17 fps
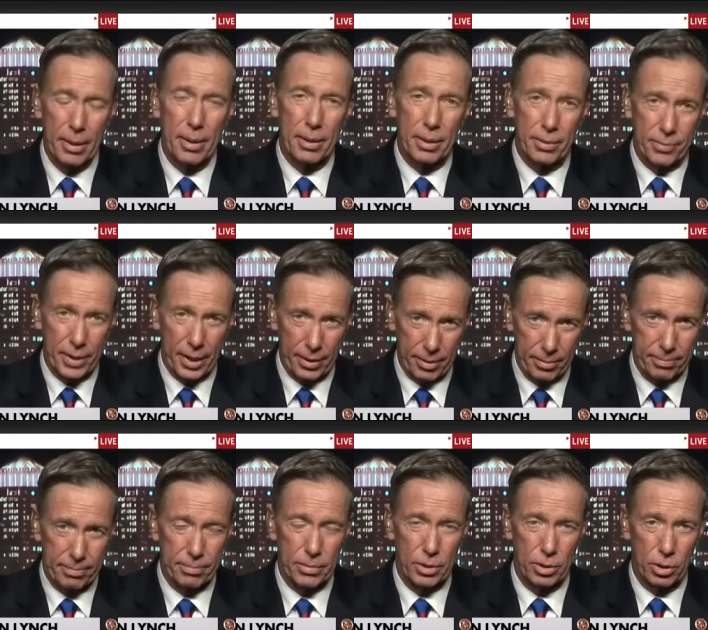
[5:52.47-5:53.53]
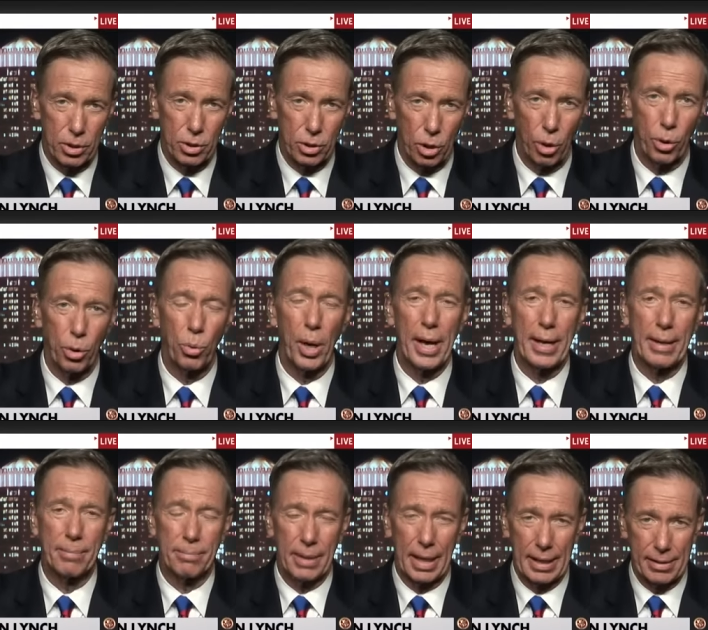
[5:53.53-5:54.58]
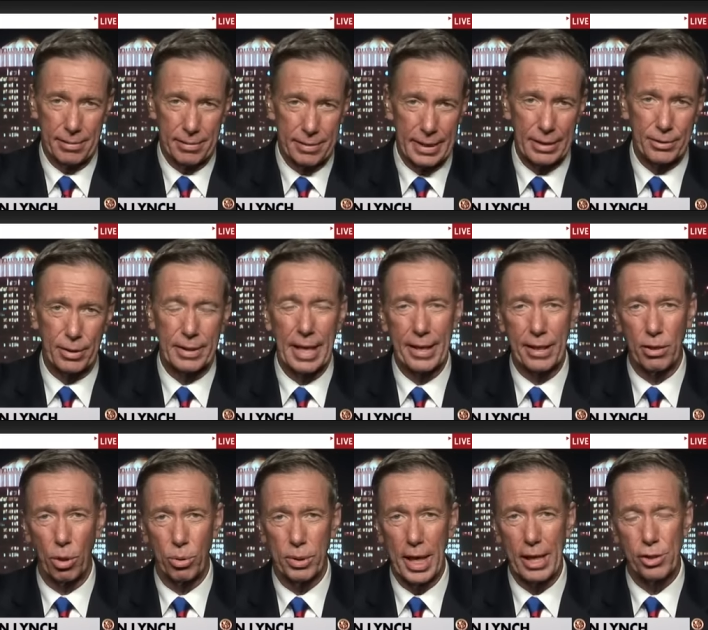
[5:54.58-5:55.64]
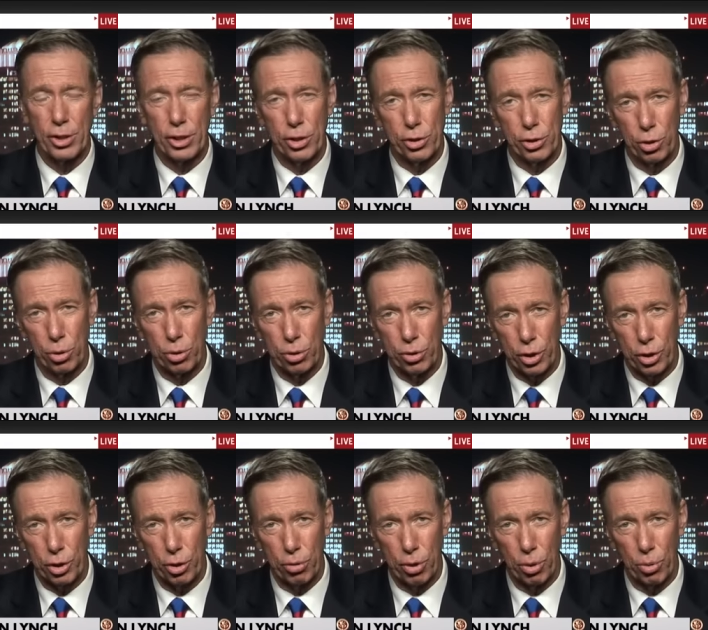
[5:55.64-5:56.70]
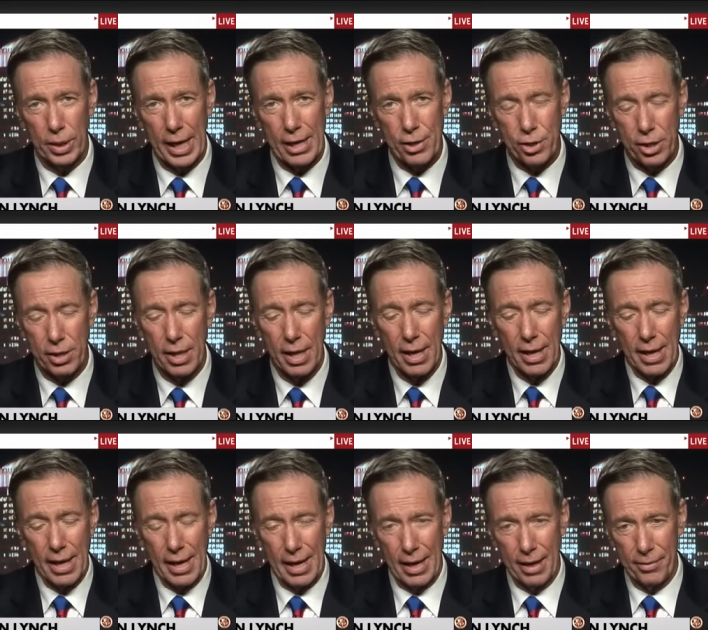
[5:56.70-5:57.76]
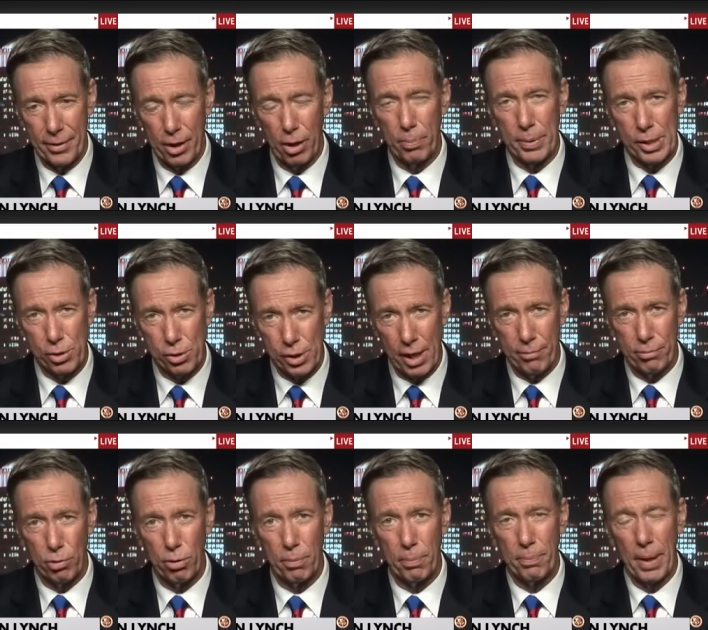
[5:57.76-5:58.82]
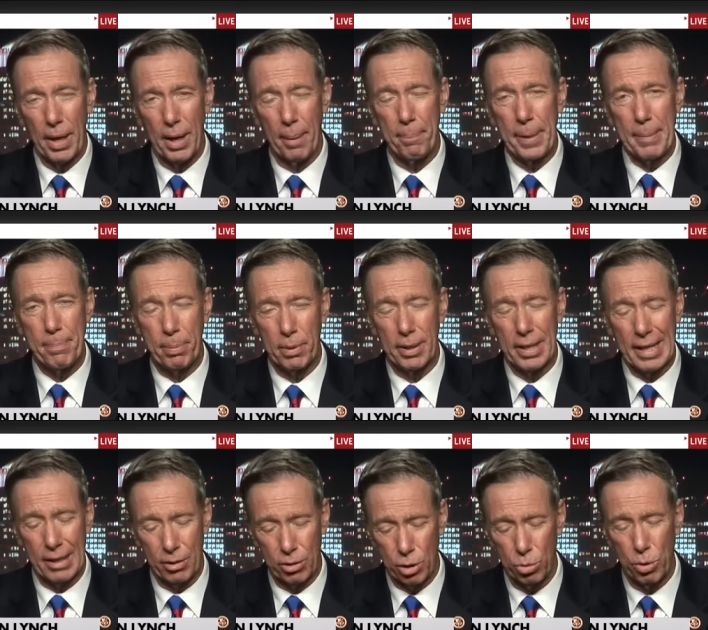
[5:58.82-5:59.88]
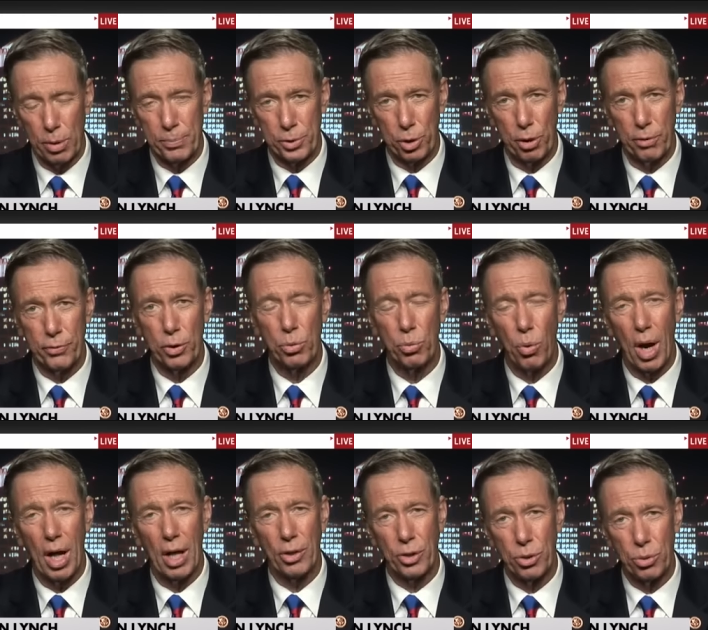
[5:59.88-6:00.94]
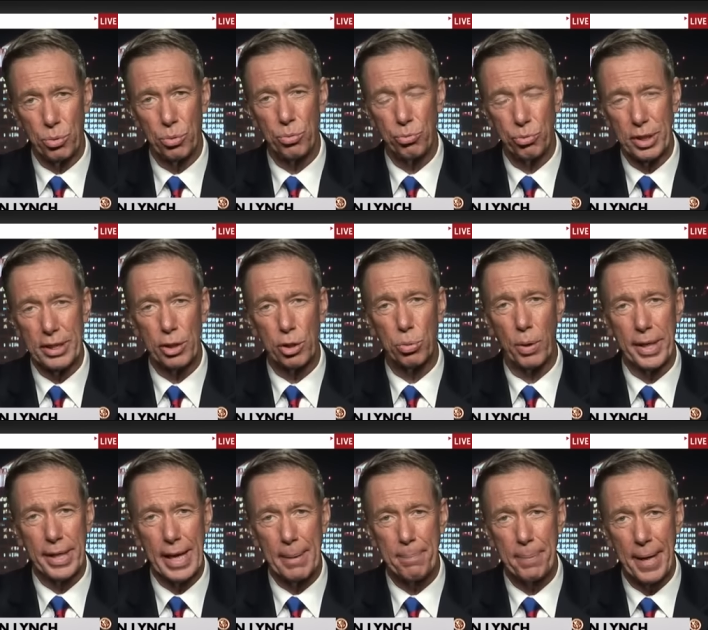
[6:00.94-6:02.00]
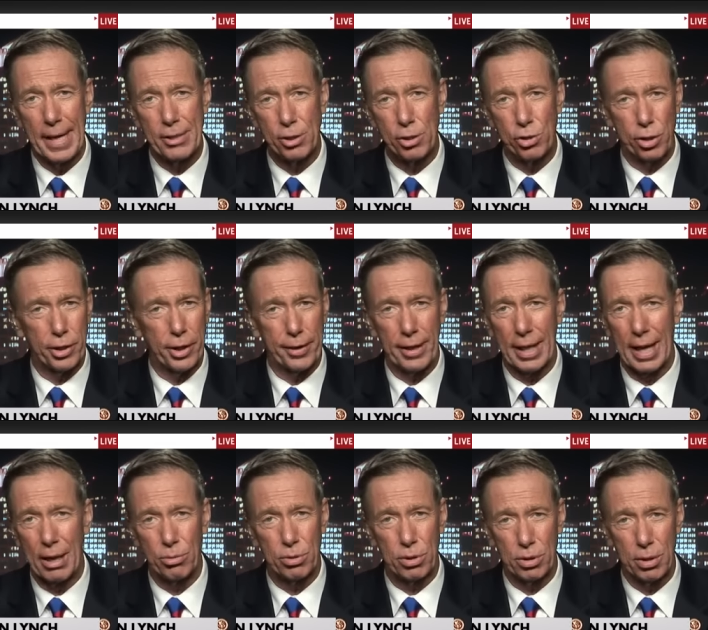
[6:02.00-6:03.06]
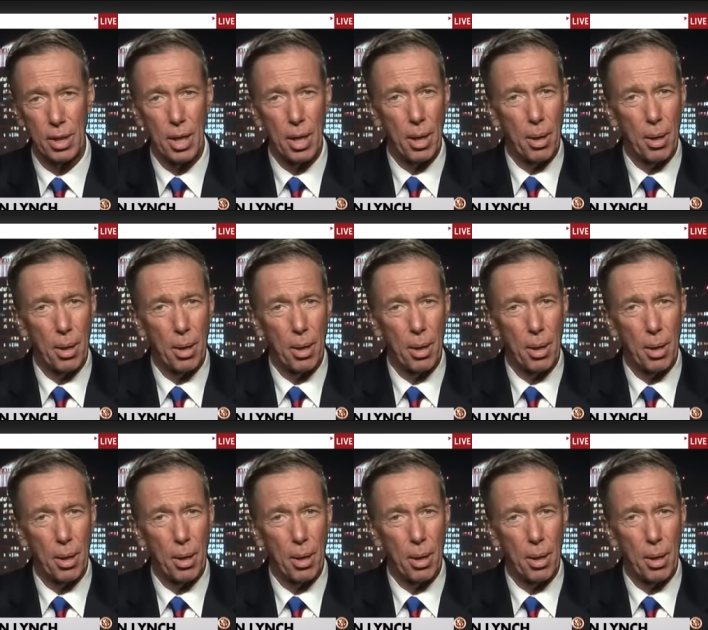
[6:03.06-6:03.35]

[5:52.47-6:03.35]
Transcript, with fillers: you've got to go to a, a designated location, a secure location, and there'll be several uh, people there to observe you while you read the 28 pages. You're not allowed to well,